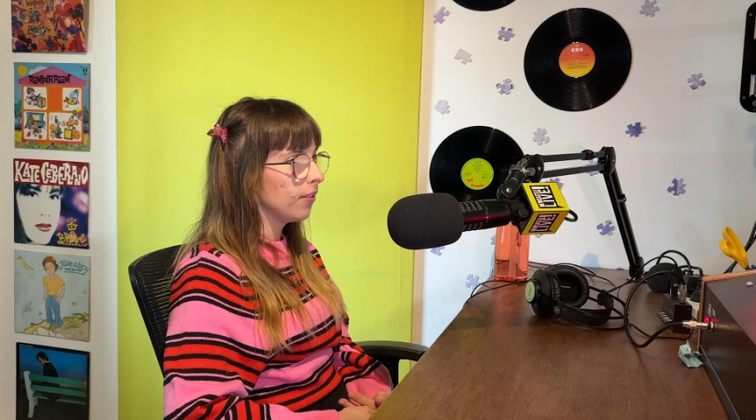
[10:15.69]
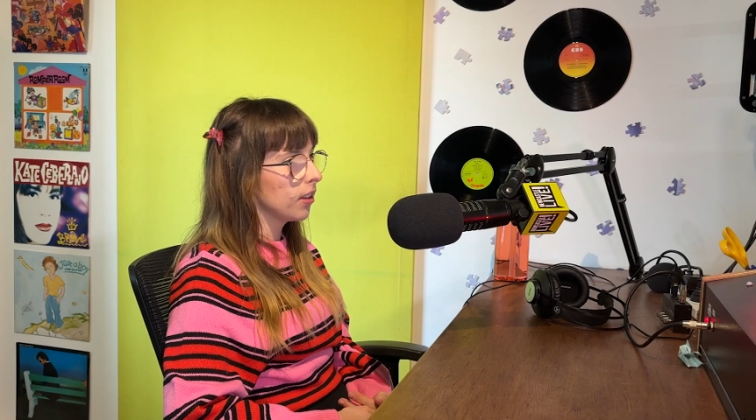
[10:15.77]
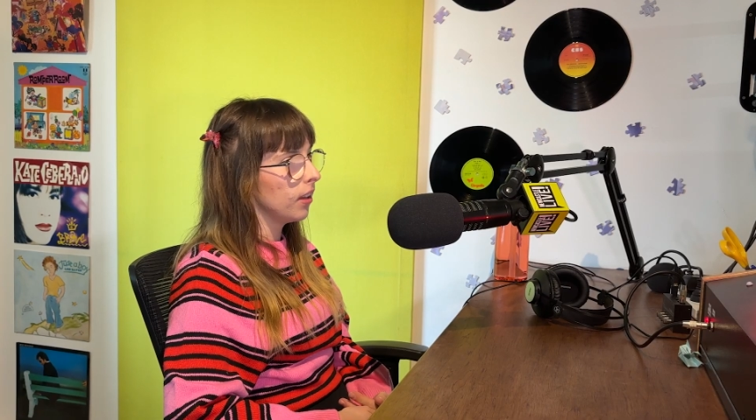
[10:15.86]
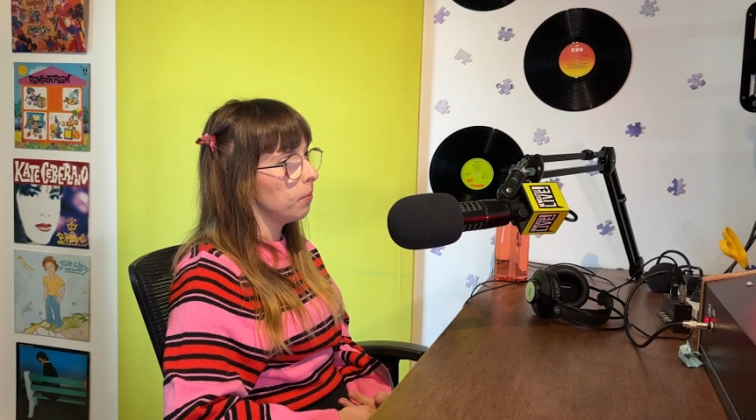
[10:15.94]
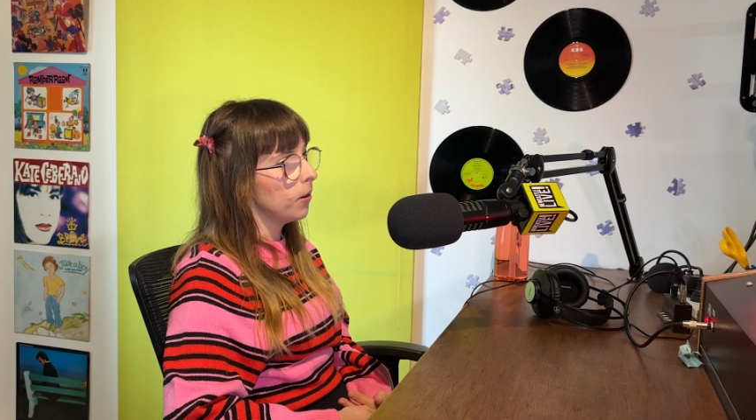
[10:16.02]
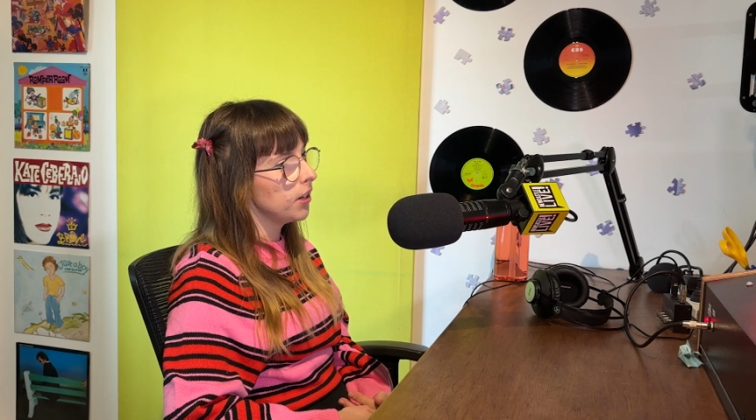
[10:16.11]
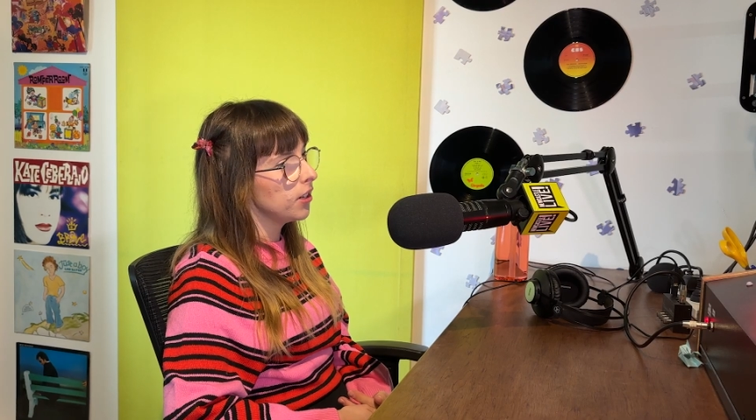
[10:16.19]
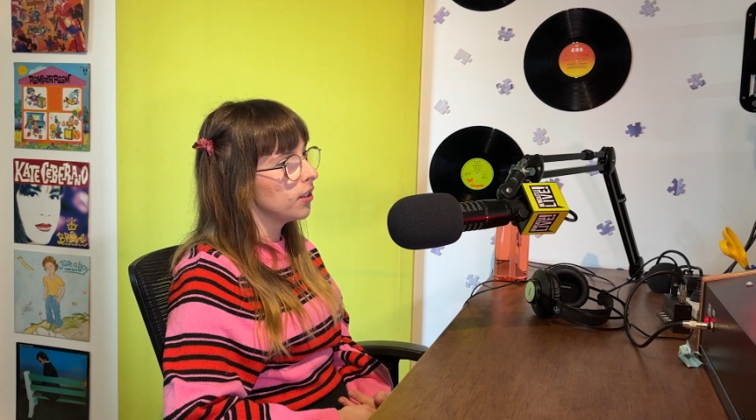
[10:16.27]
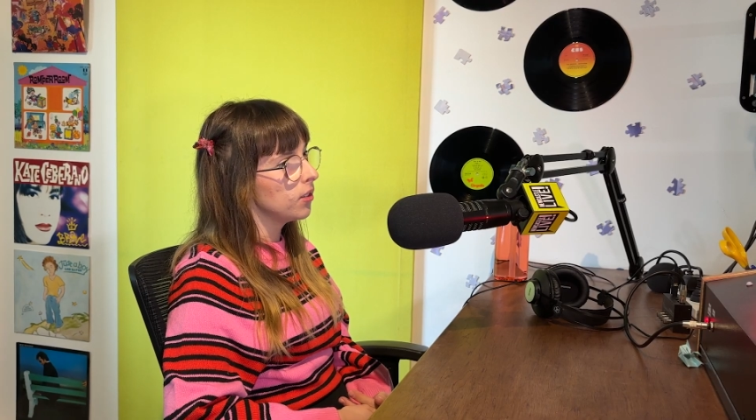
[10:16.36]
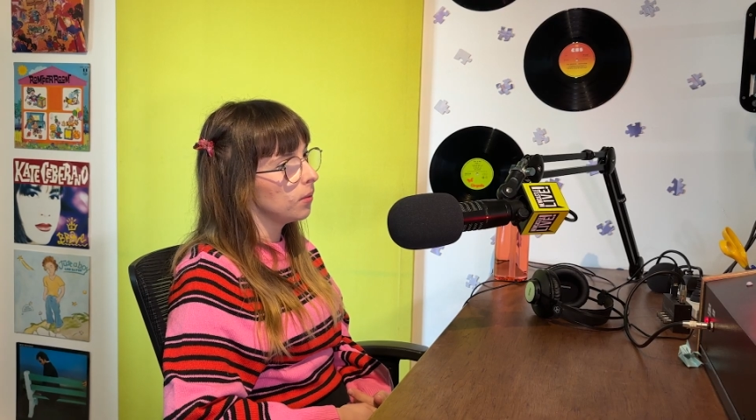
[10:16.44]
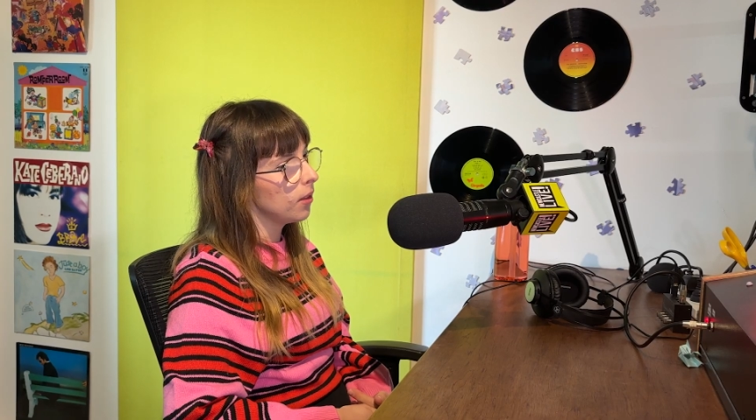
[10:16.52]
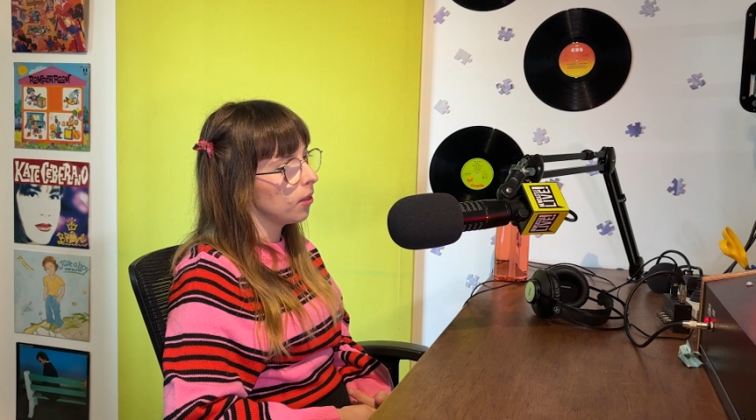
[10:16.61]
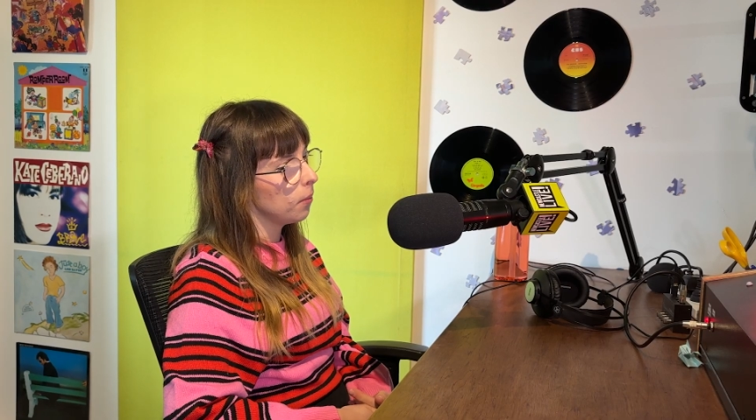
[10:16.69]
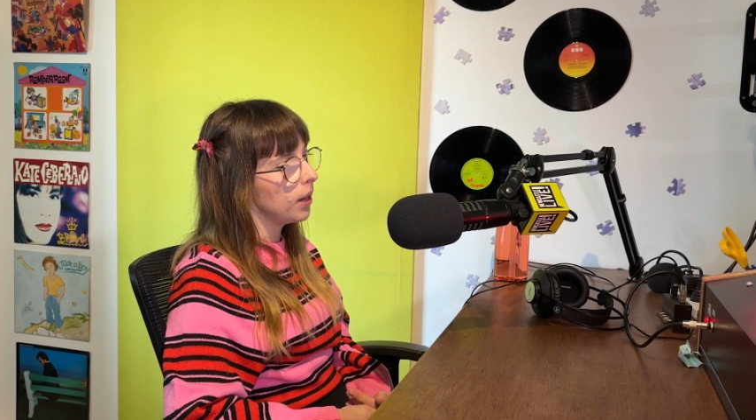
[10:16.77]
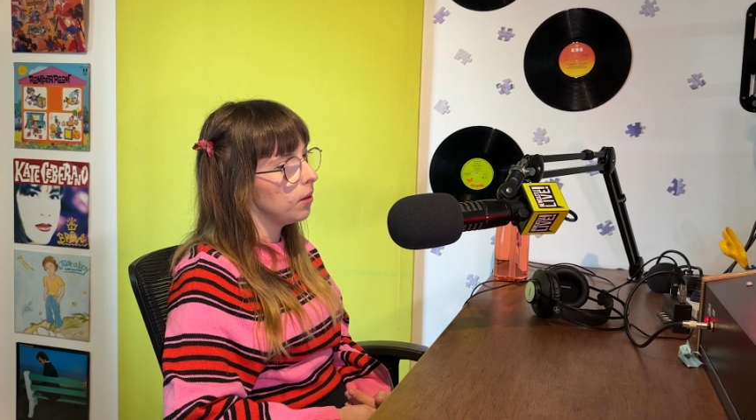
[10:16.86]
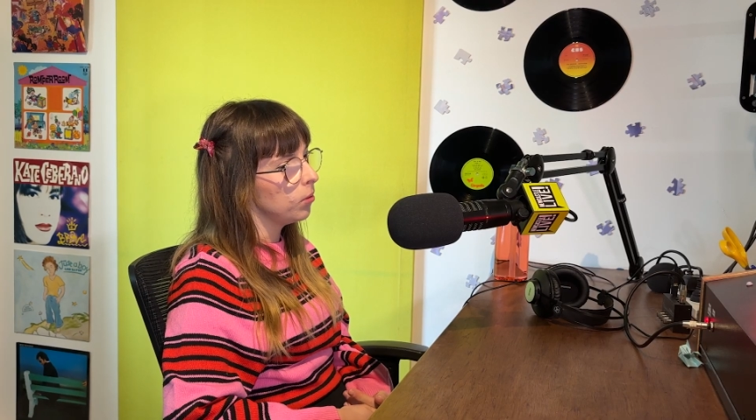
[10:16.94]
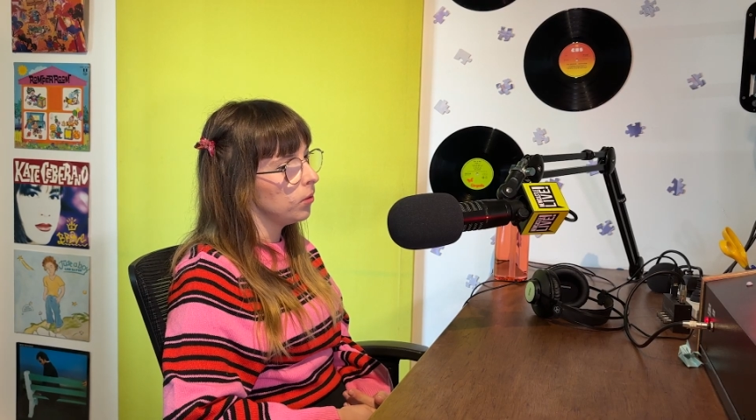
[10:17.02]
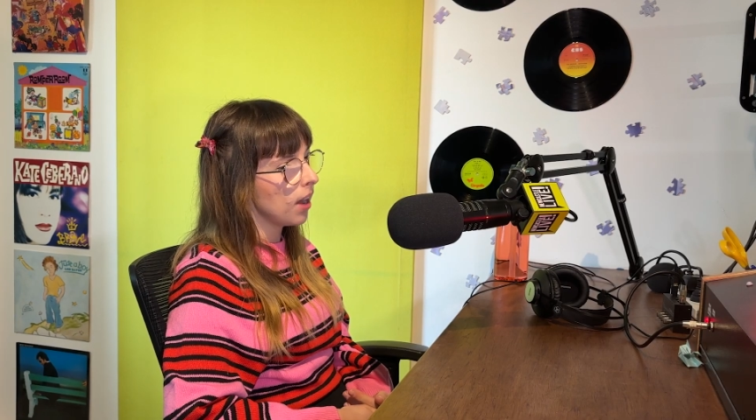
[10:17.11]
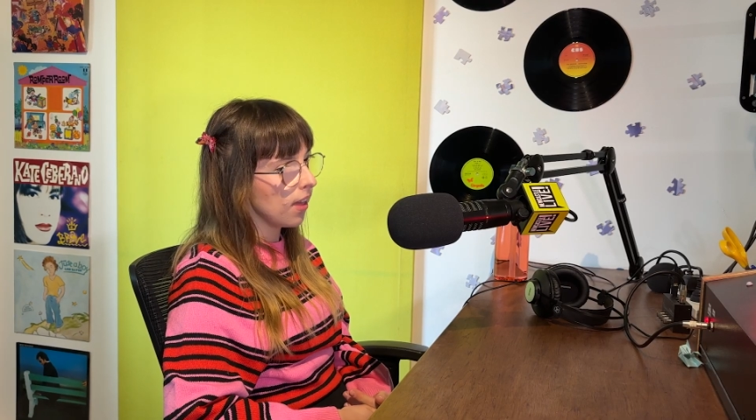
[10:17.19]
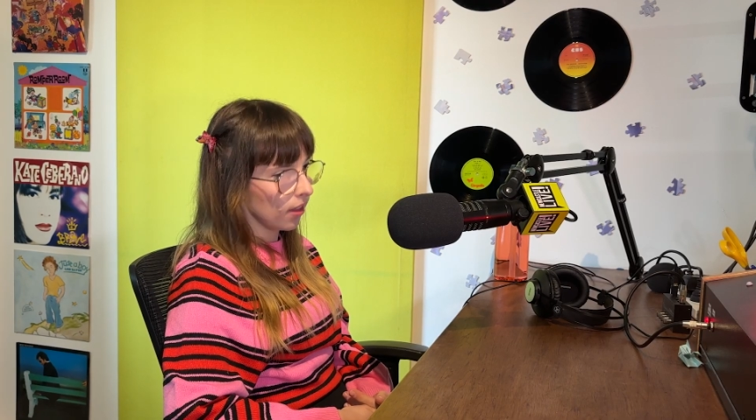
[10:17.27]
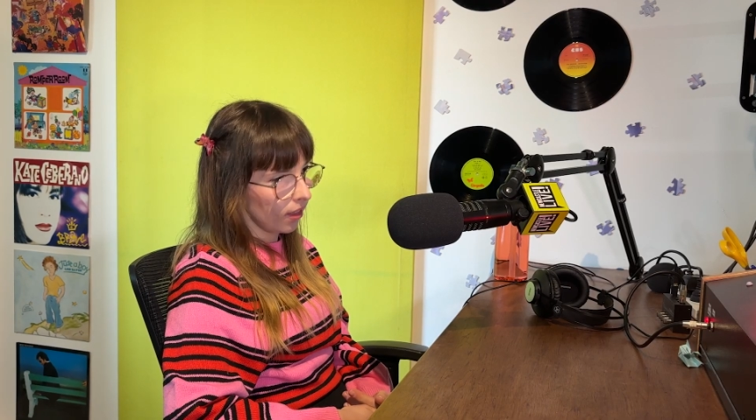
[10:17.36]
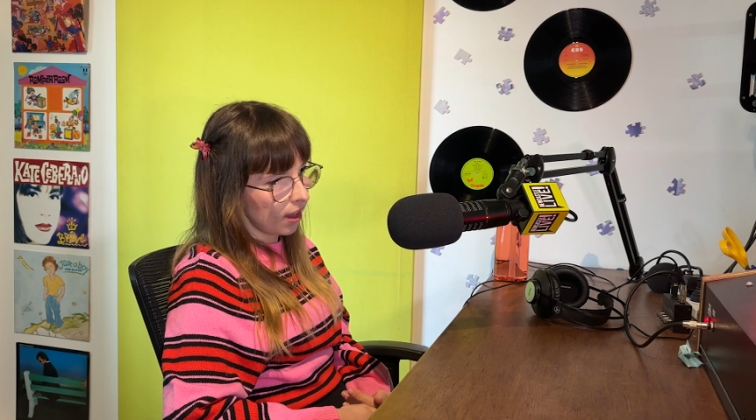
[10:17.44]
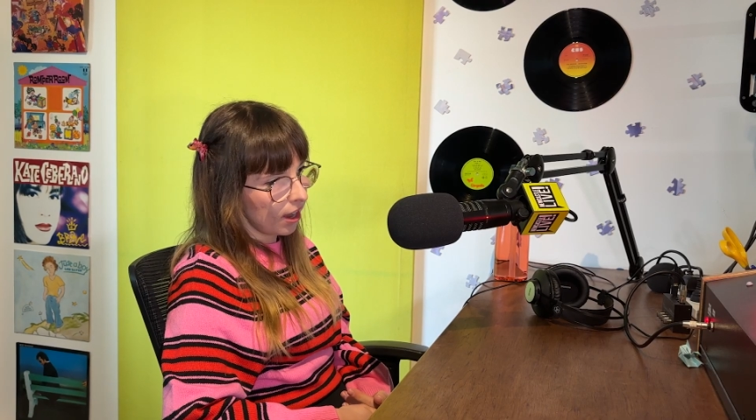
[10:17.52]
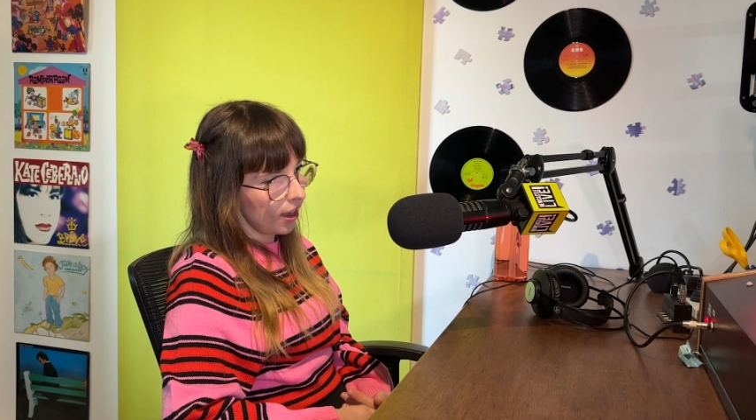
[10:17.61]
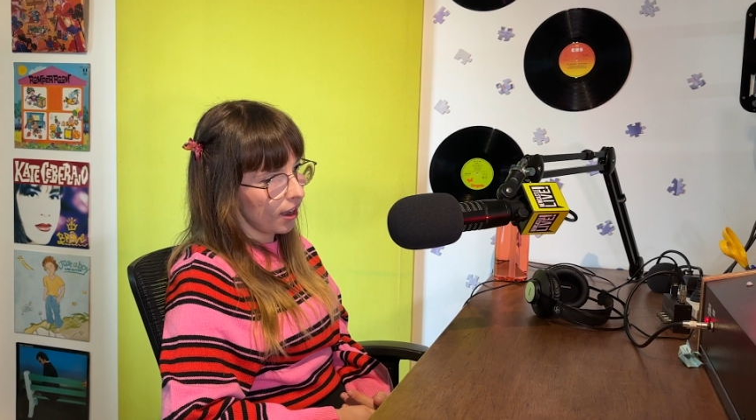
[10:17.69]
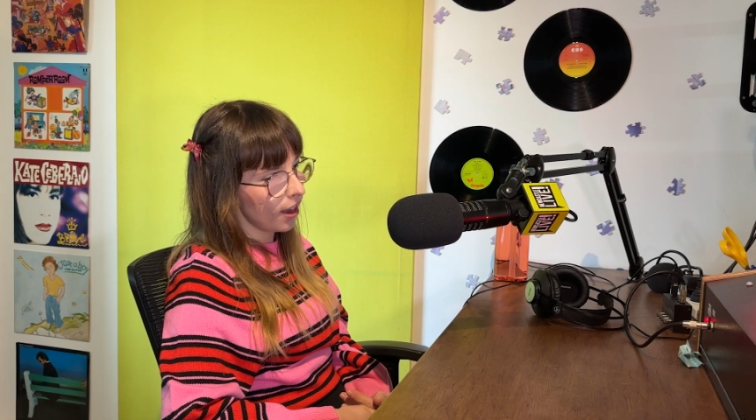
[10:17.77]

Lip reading: collaborations with other people down the line.